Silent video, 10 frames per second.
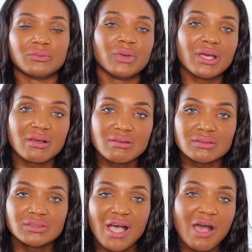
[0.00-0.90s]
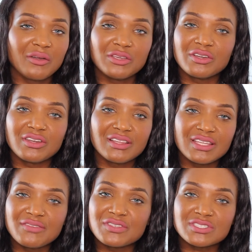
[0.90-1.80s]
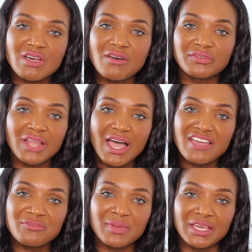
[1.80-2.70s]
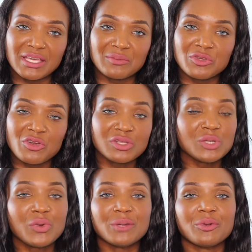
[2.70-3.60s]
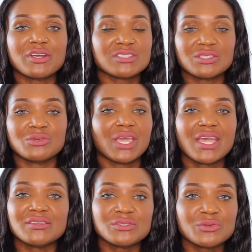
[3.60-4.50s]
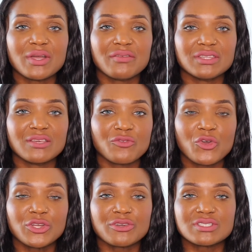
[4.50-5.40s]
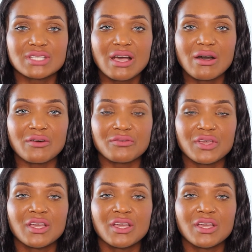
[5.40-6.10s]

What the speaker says: Well, how are you gonna live a soft life, babe? You're only one person. You can't do everything for yourself.